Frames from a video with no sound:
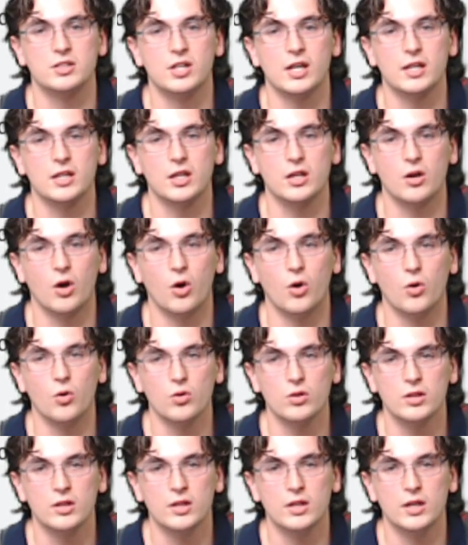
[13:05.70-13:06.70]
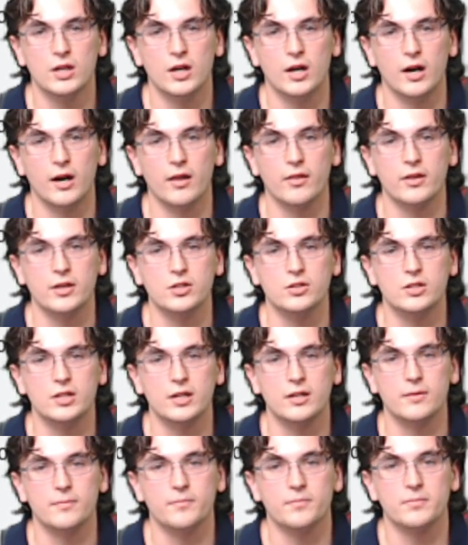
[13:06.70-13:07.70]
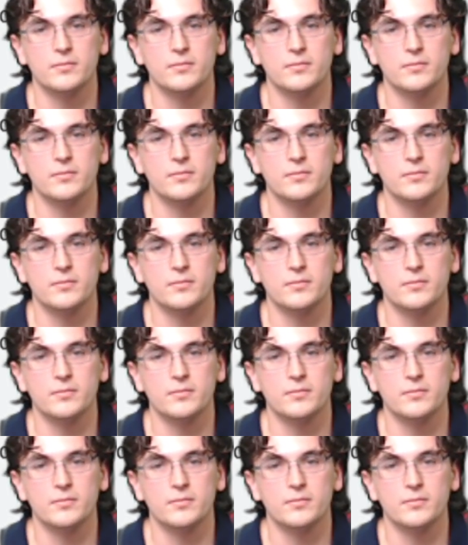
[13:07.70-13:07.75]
taking hold, then you can